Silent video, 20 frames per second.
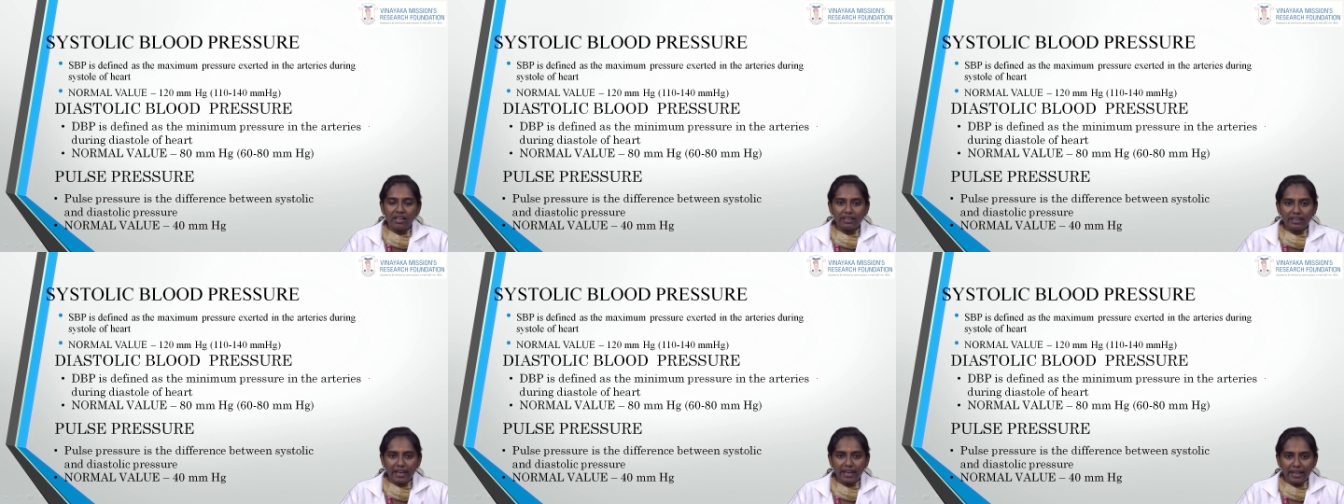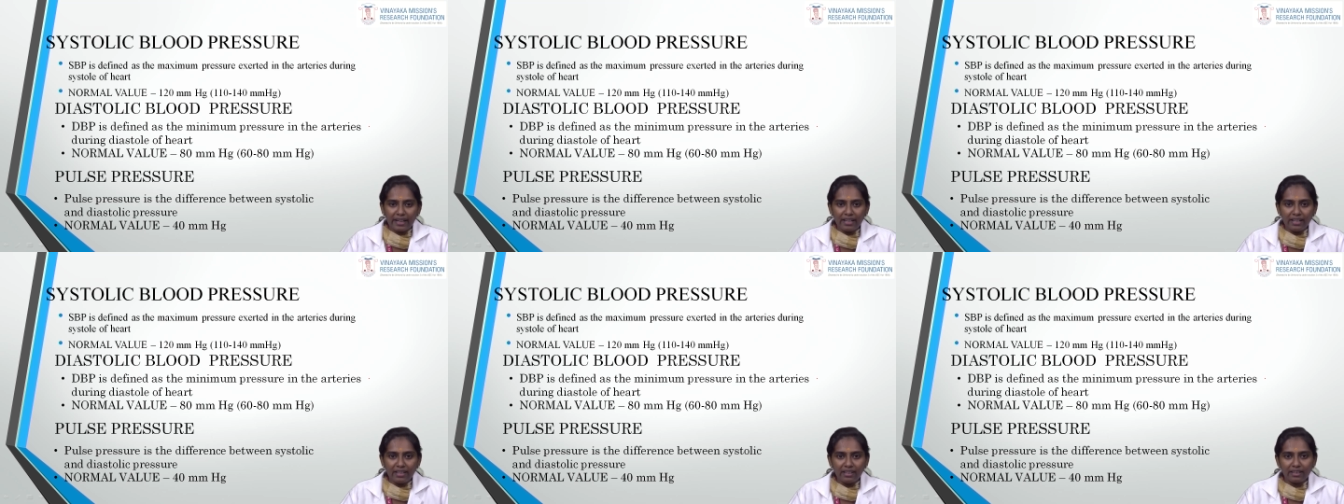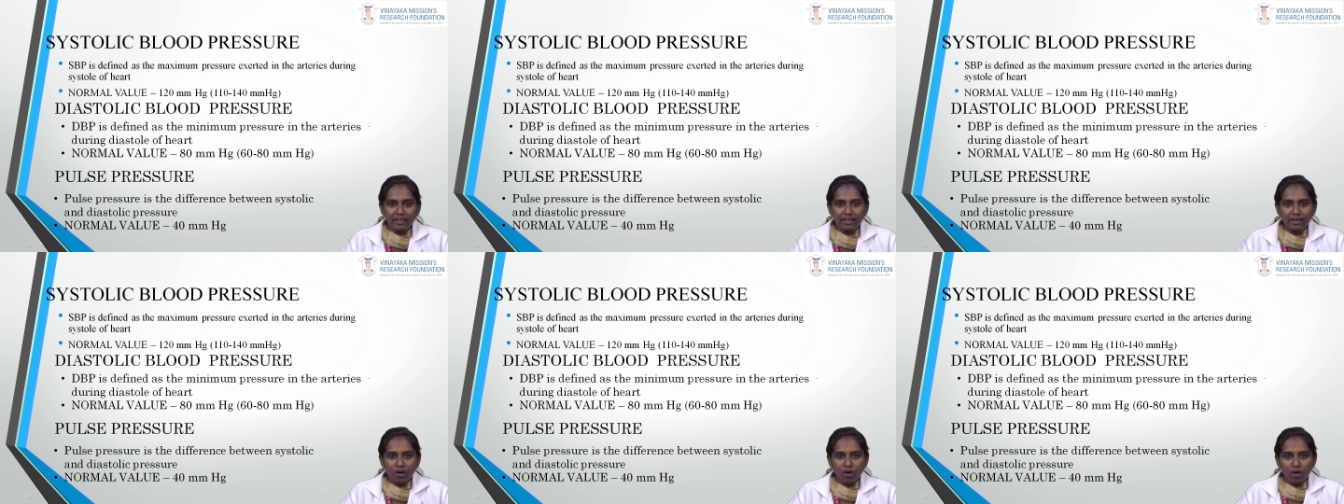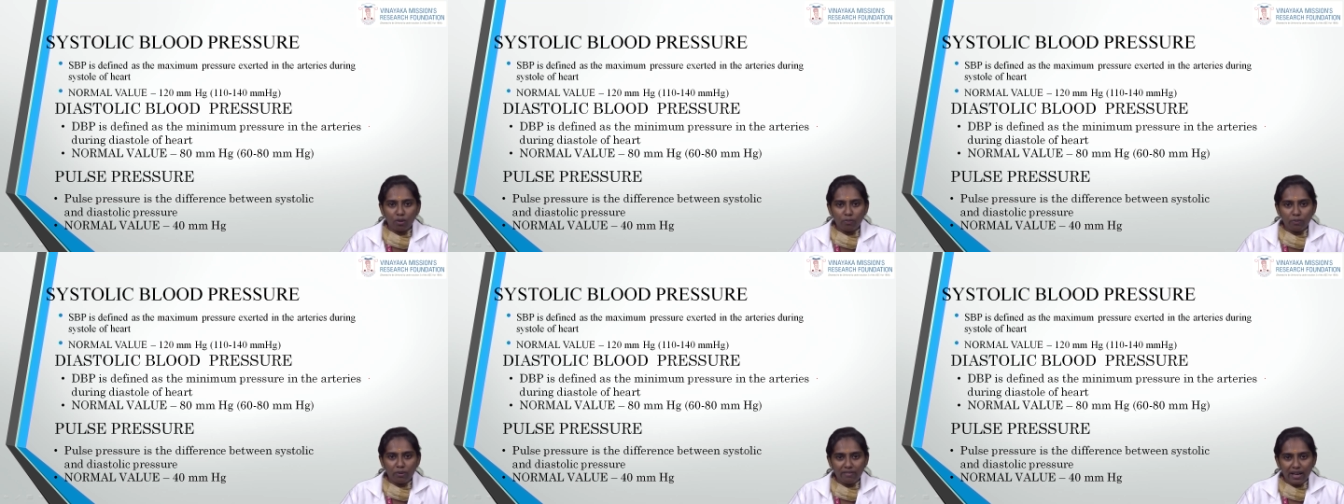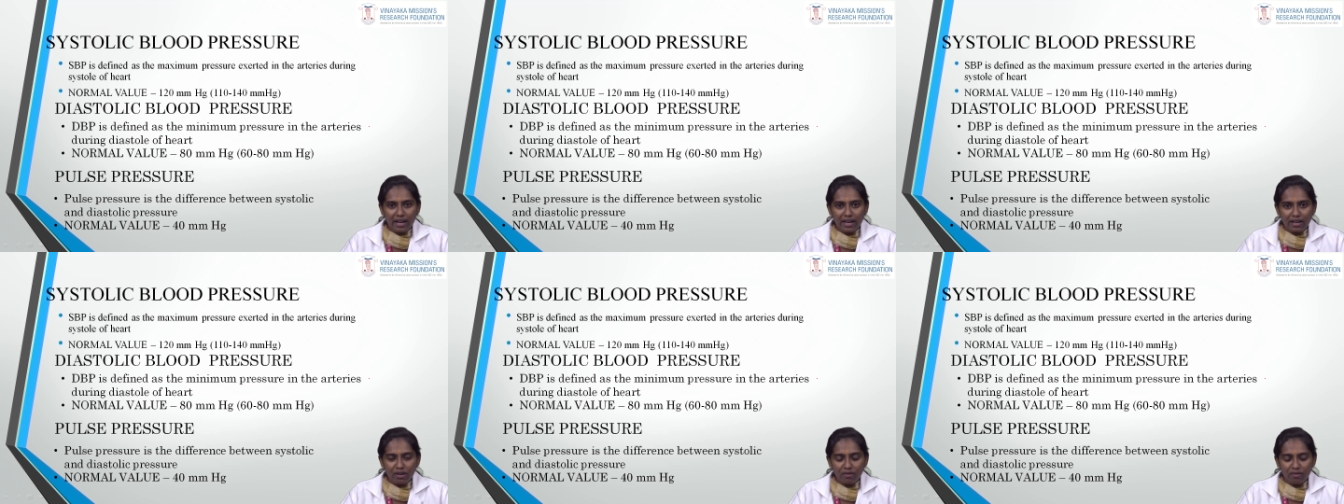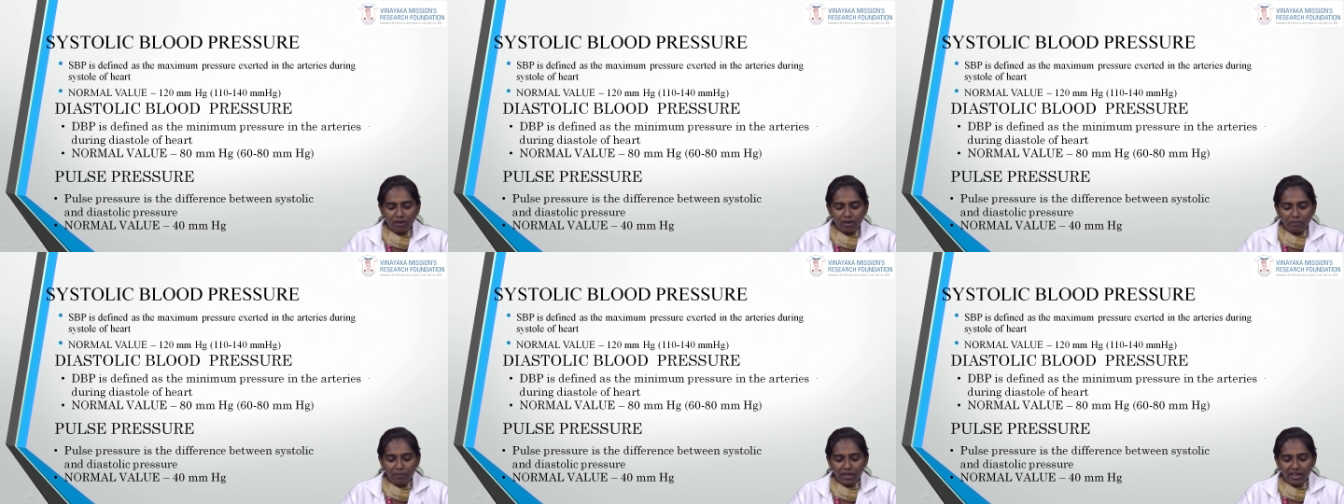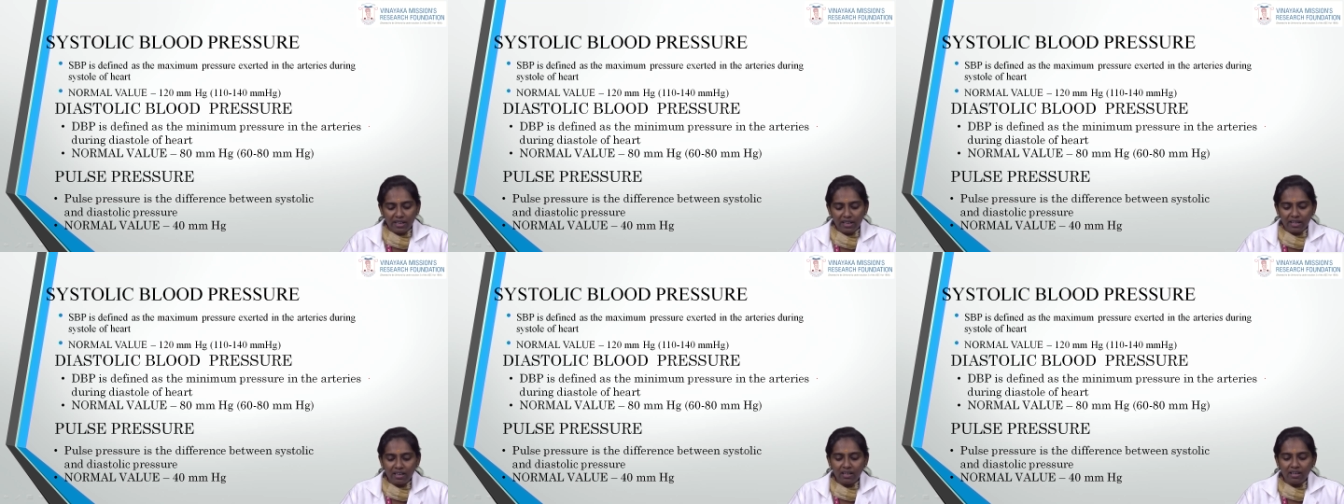Then the normal value will
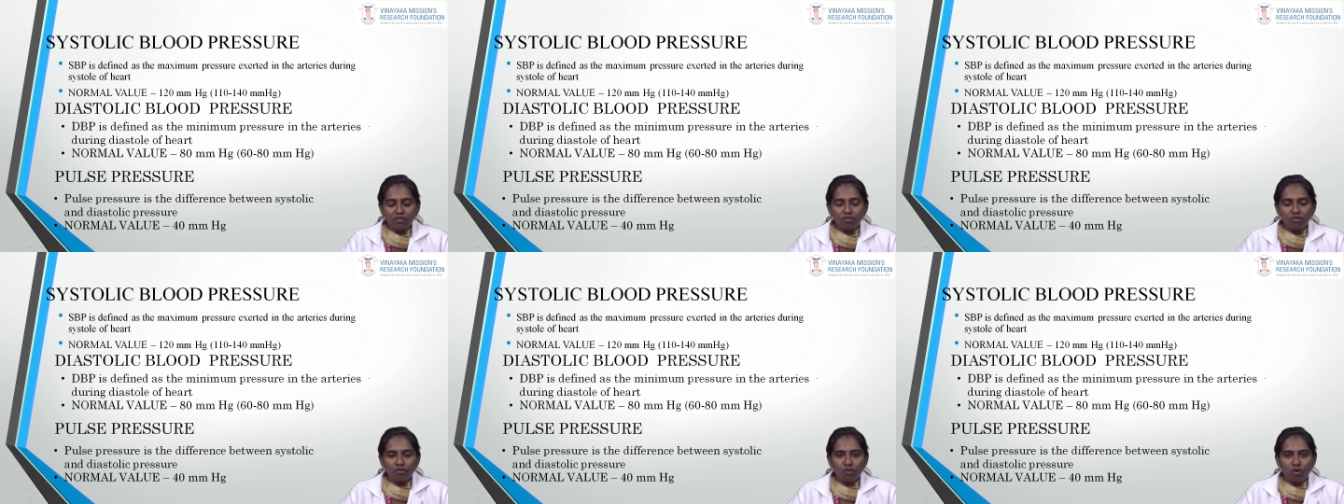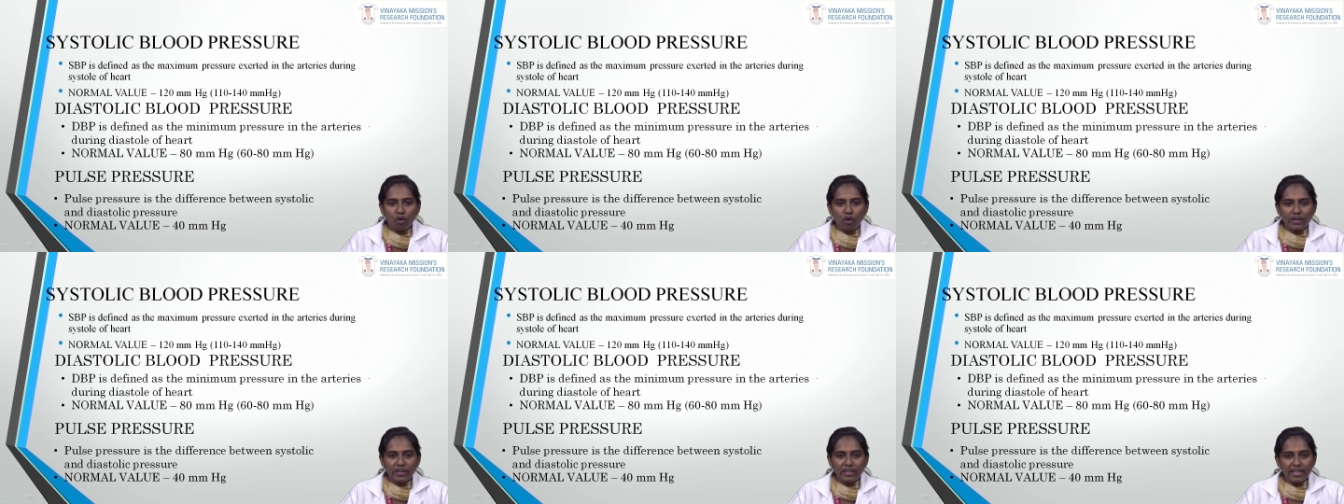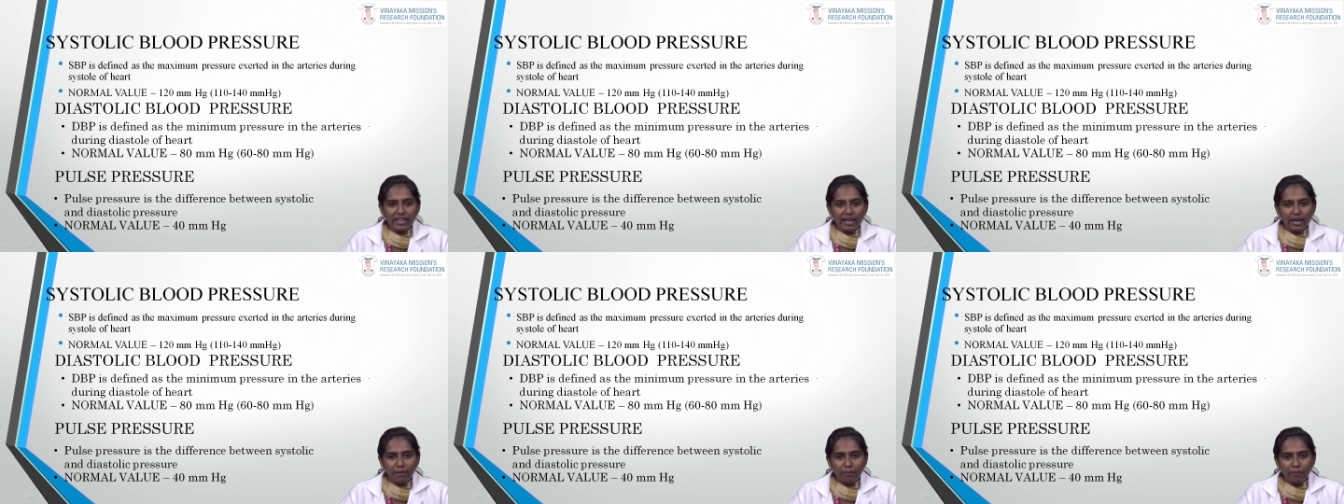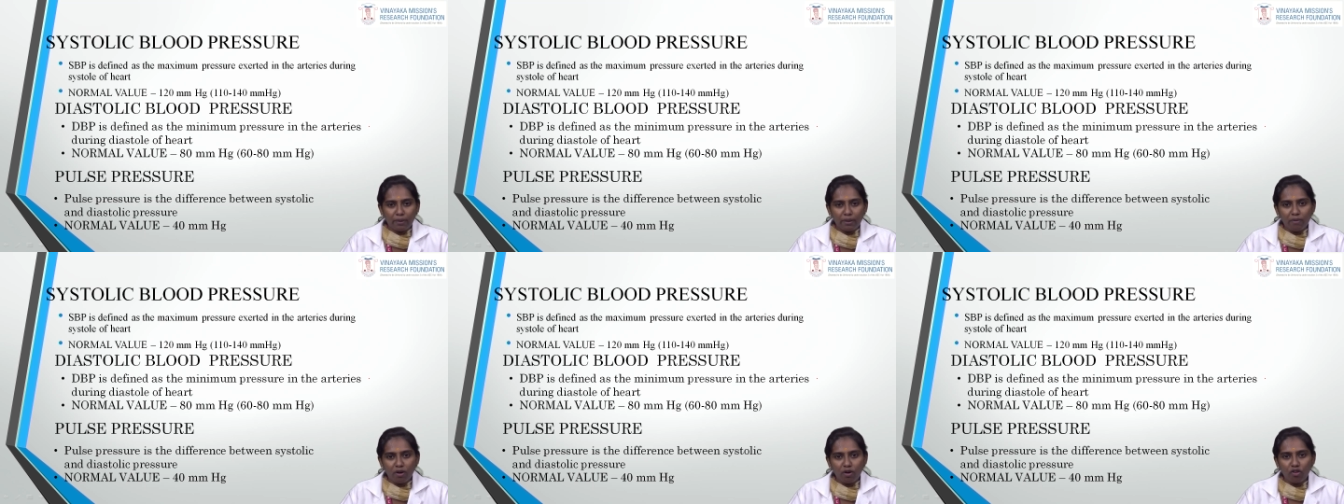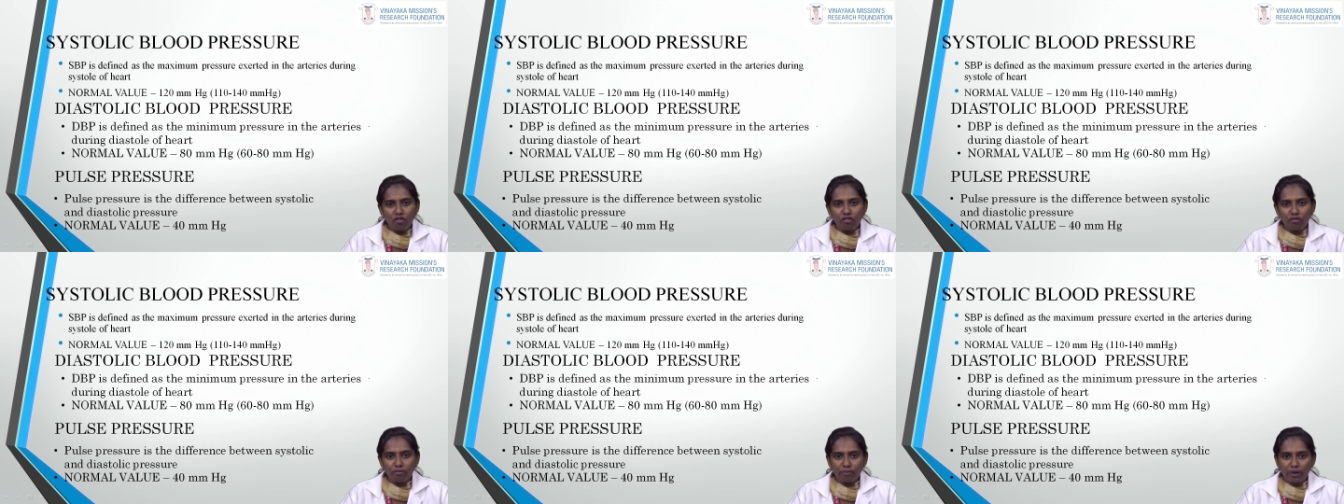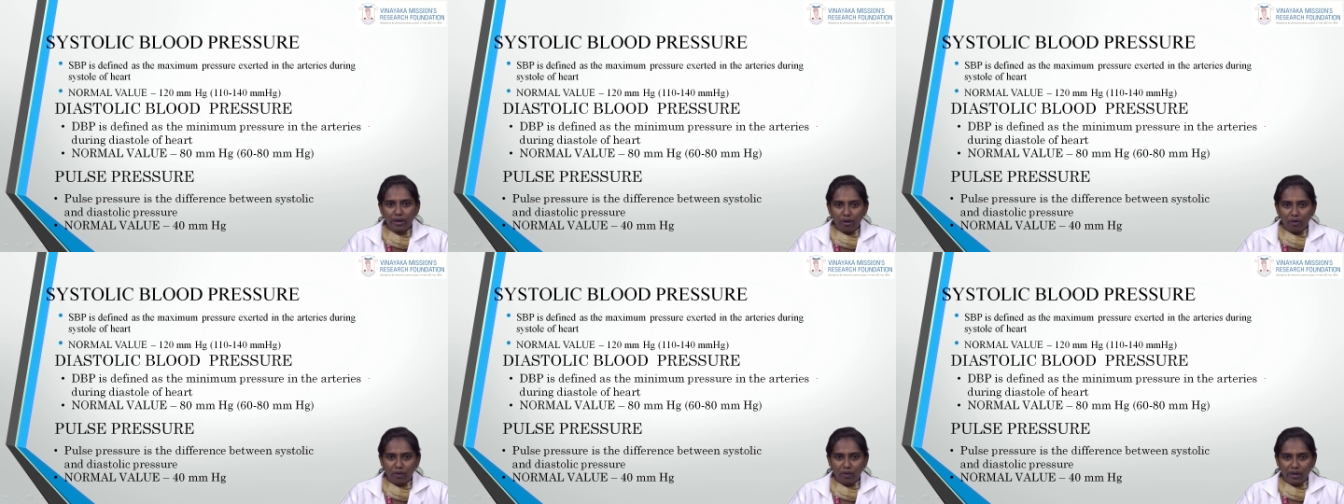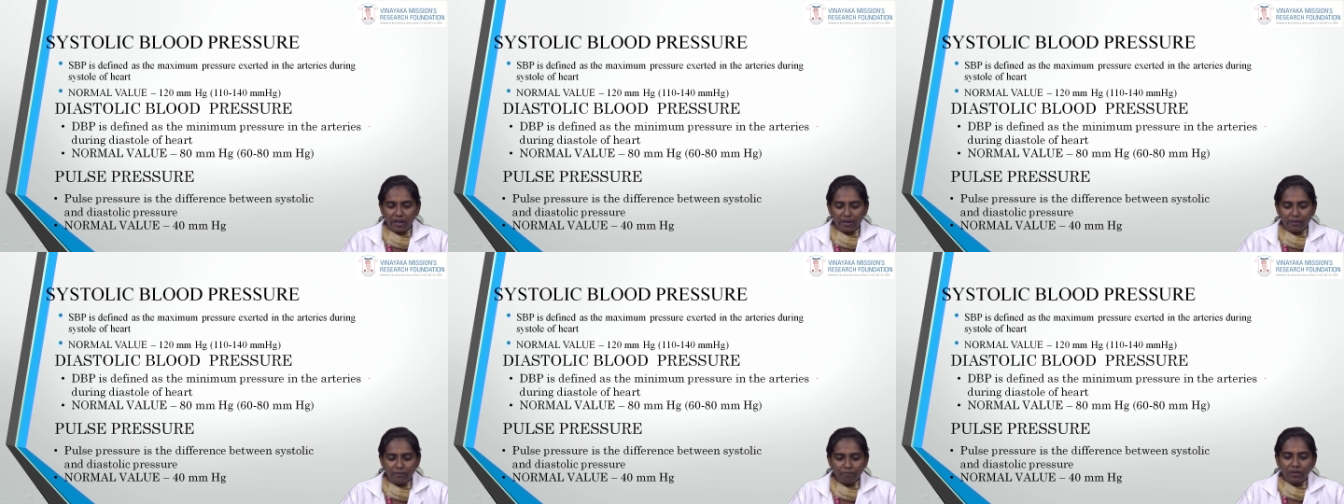be 40 mm of
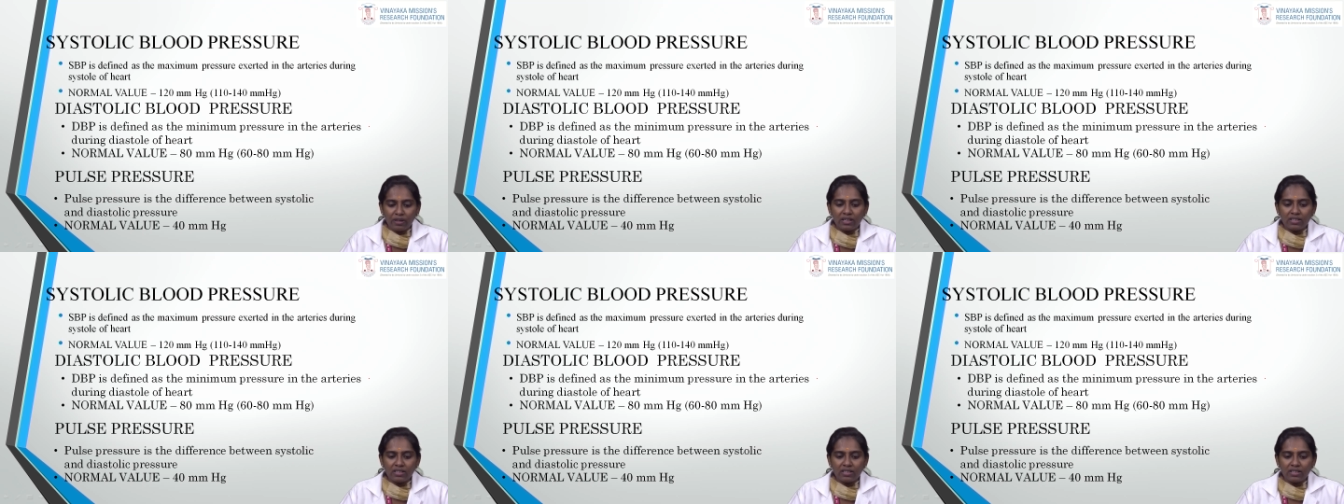mercury.